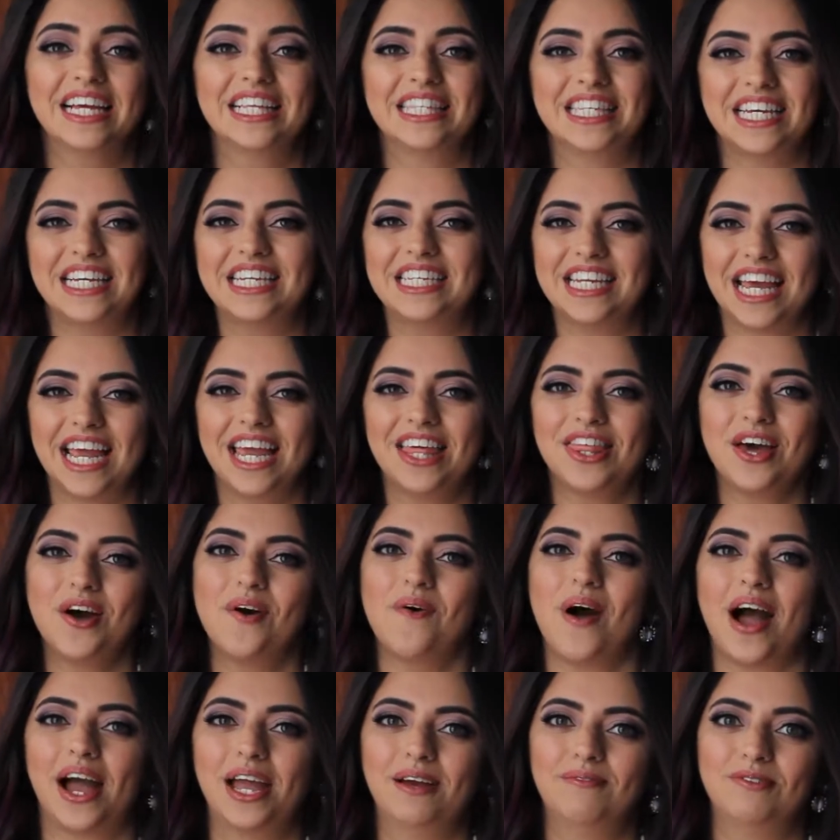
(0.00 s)
Today, though,
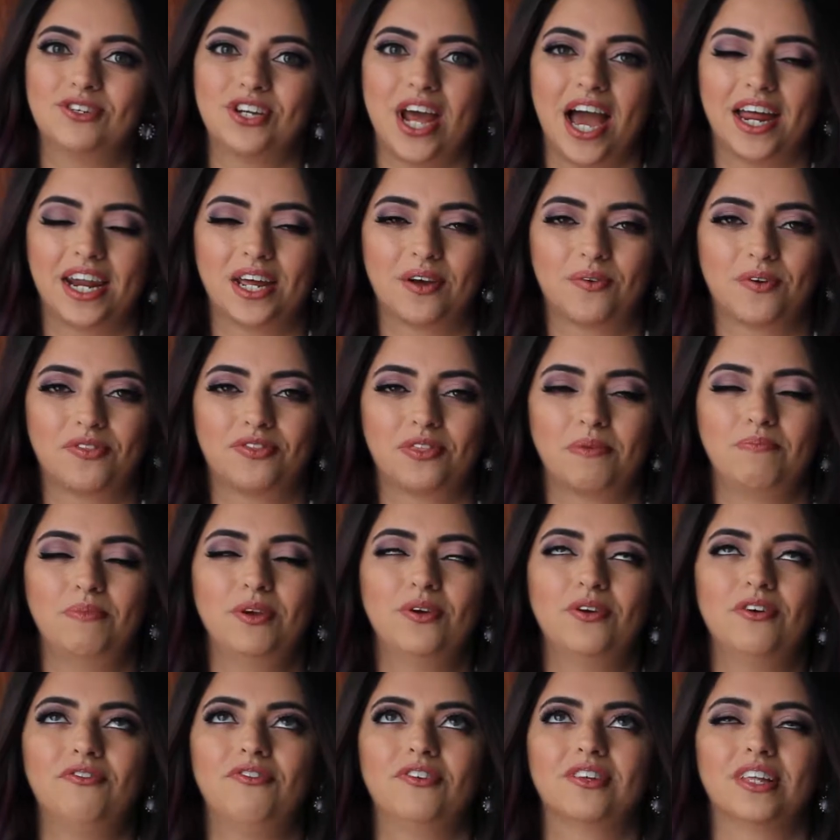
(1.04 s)
I am chatting with the
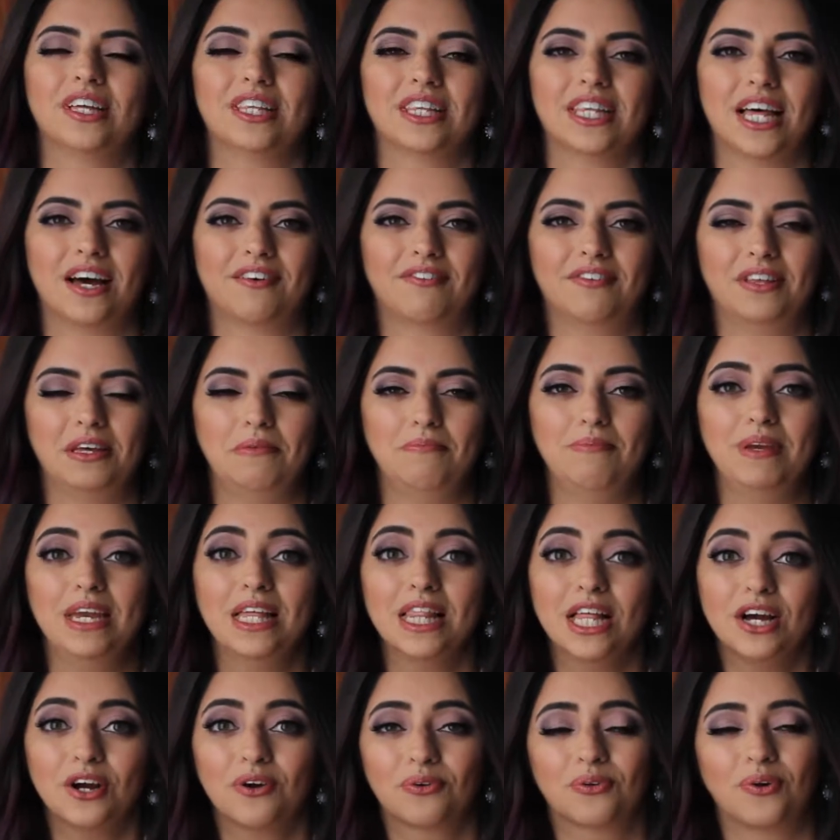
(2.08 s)
beautiful and lovely
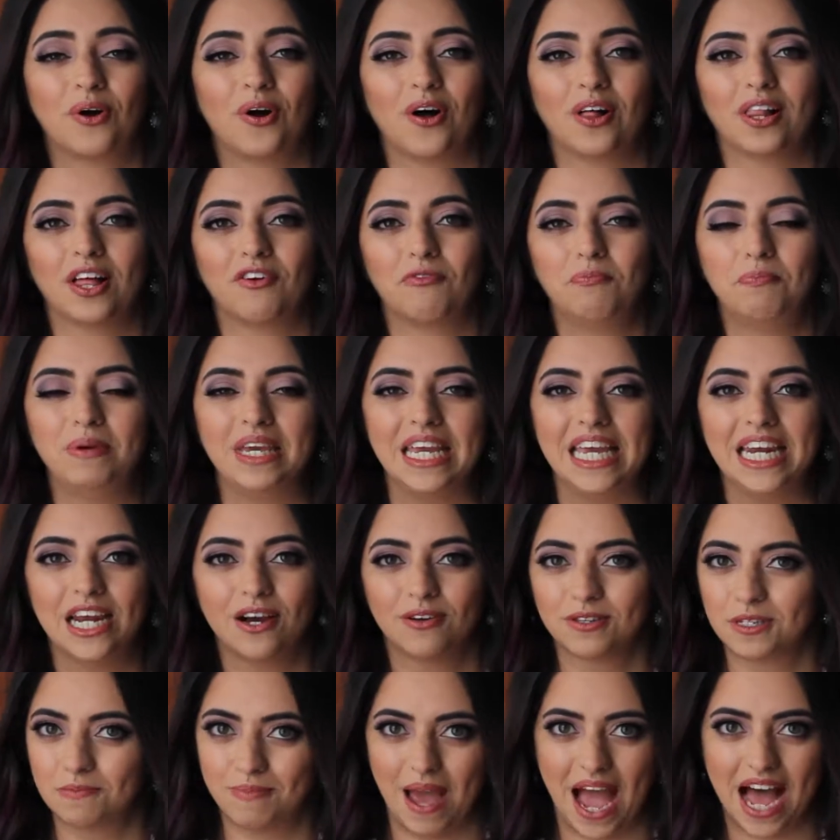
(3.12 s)
Mila Krol of
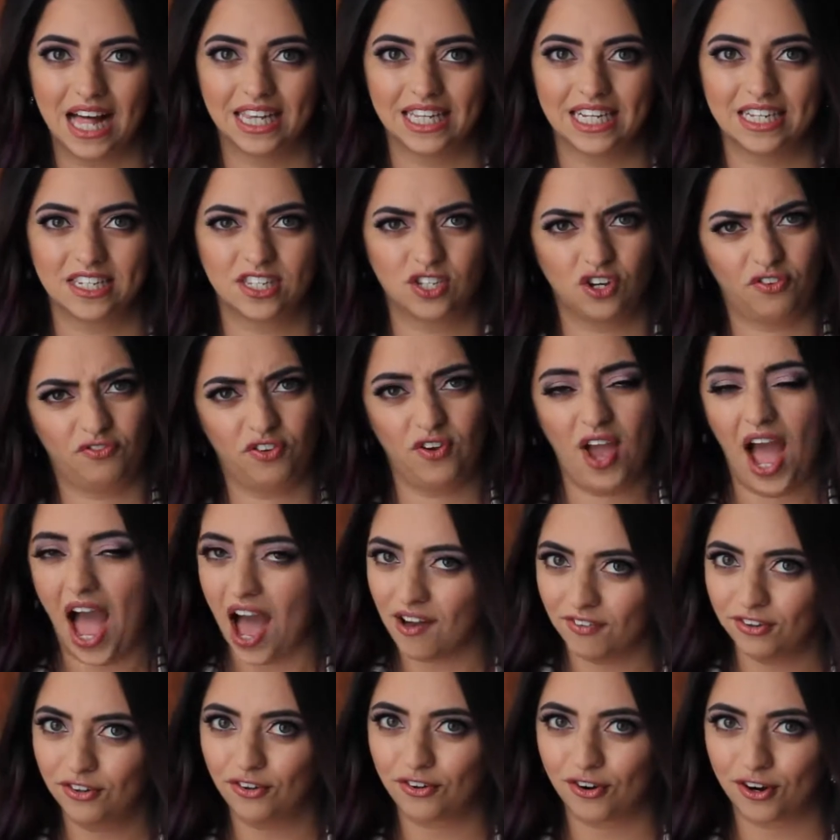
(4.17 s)
Pinot's Palette. So if you
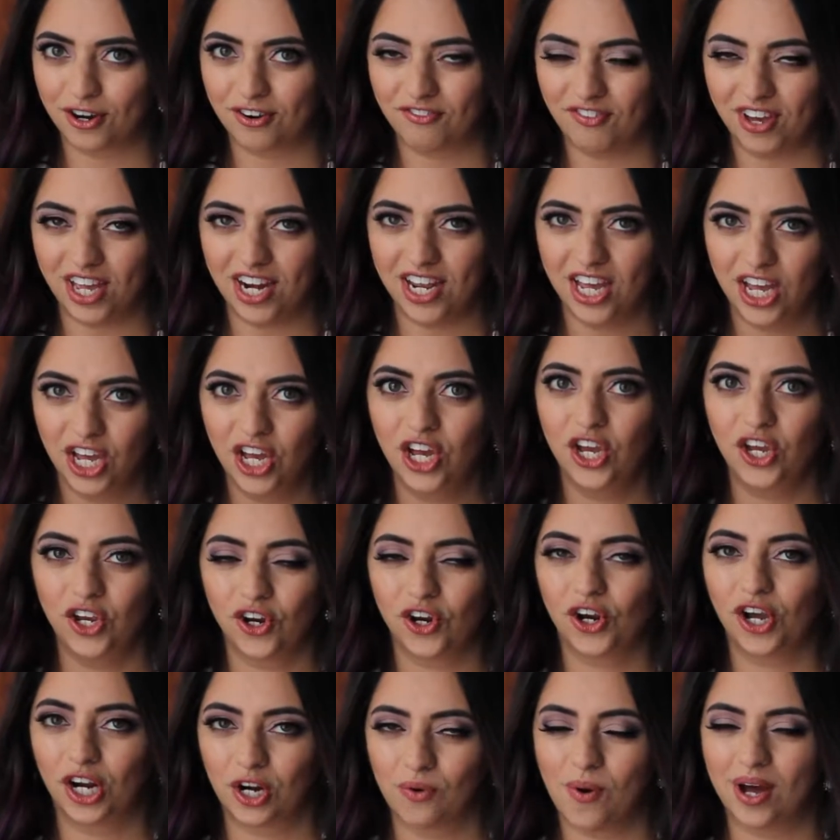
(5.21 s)
haven't heard of it, you're
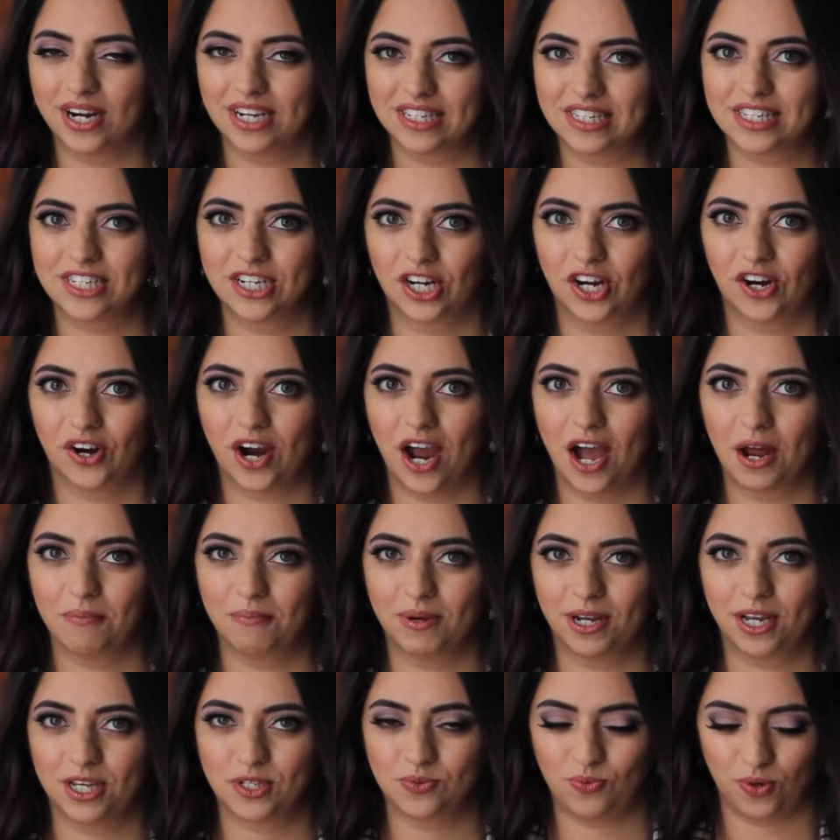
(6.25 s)
going to want to stick around
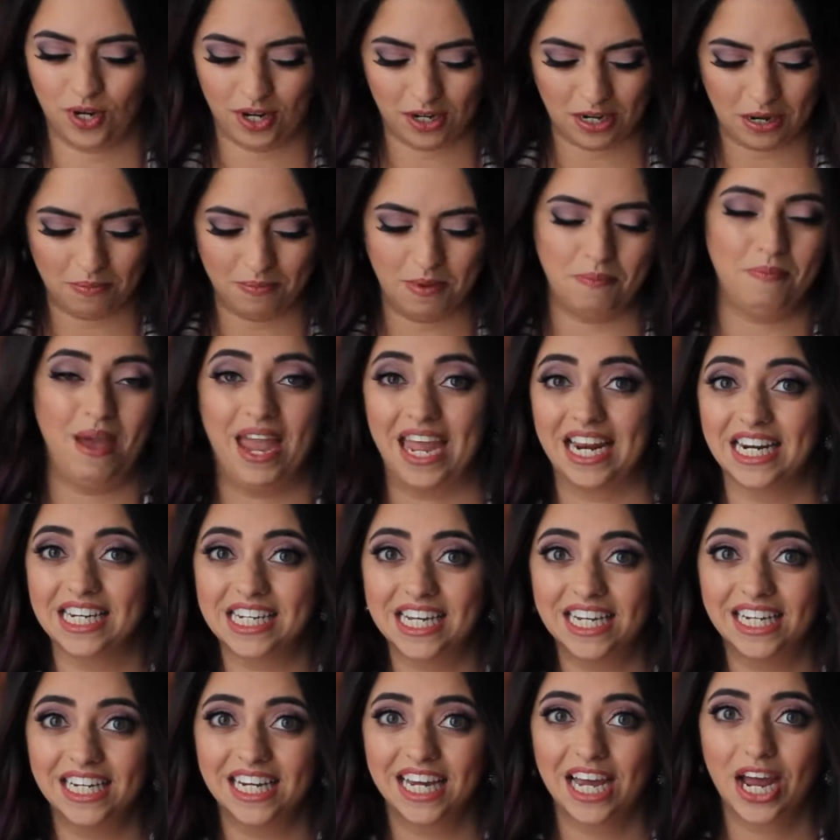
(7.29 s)
because we're going to be
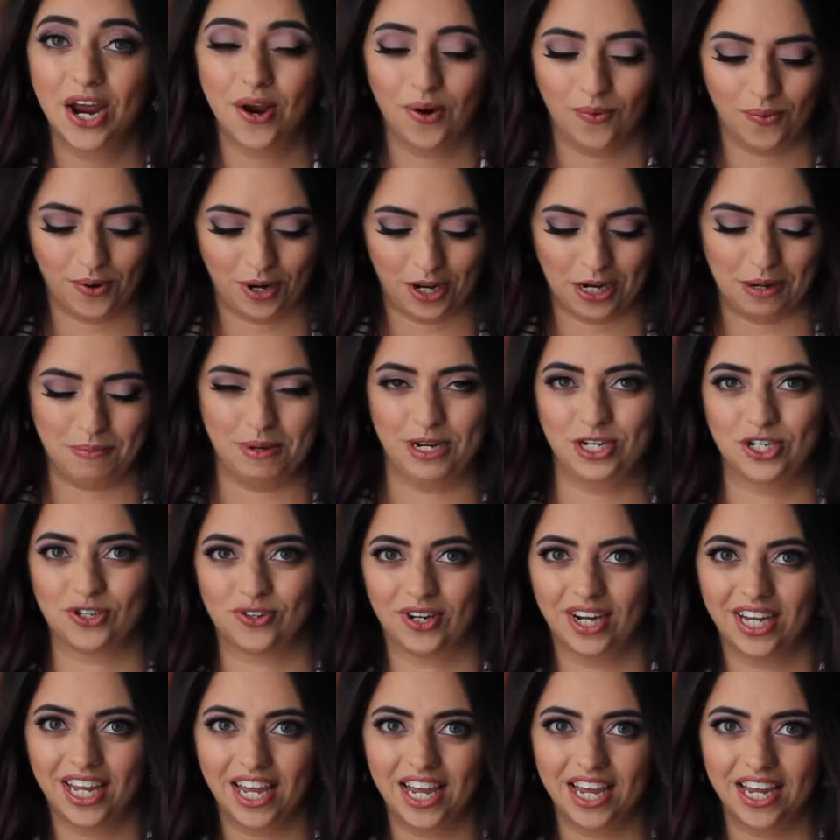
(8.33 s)
painting, we're going to be
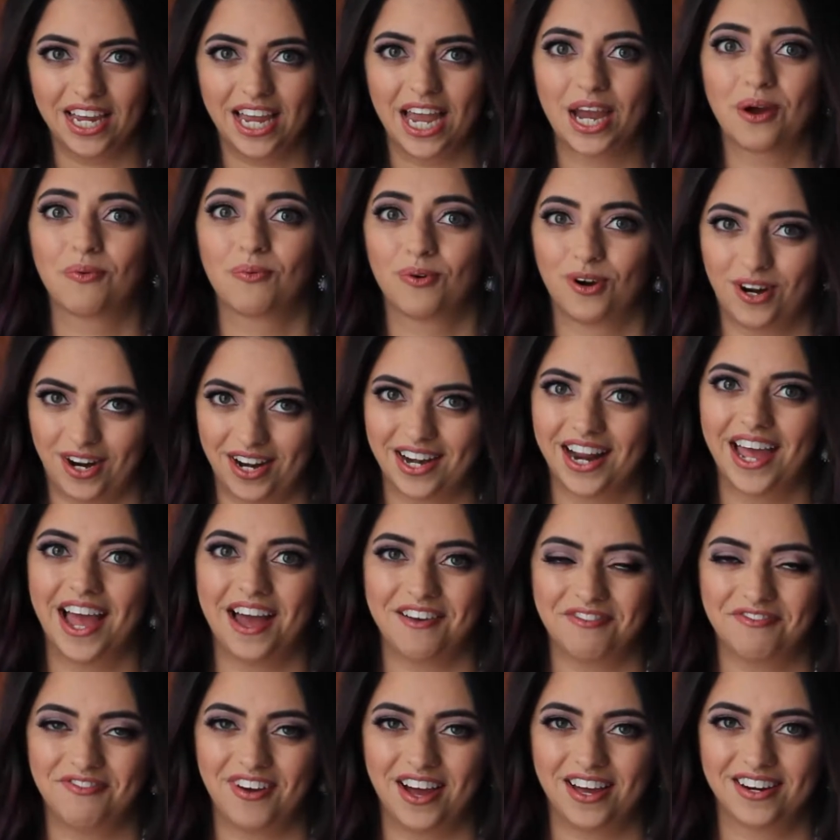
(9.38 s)
drinking, and we're going to
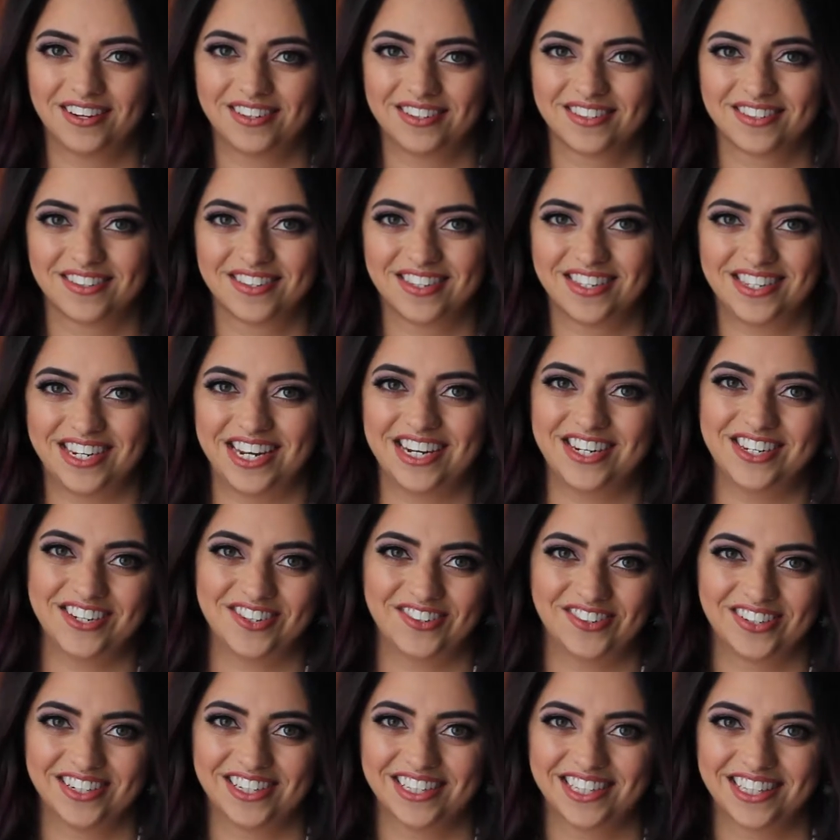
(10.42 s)
have fun. Stay
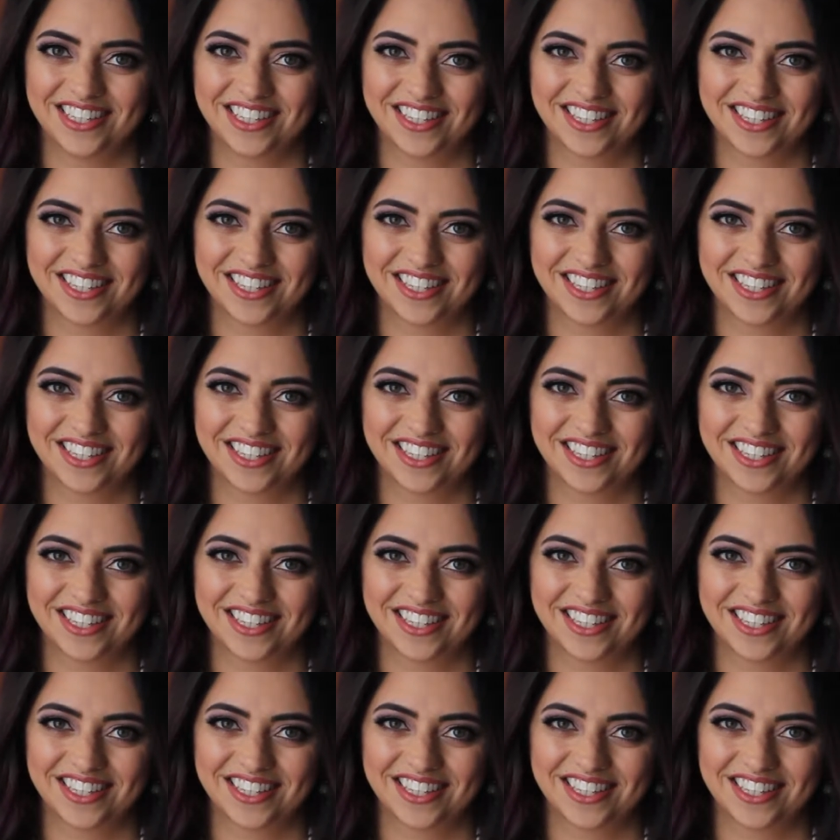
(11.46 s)
tuned.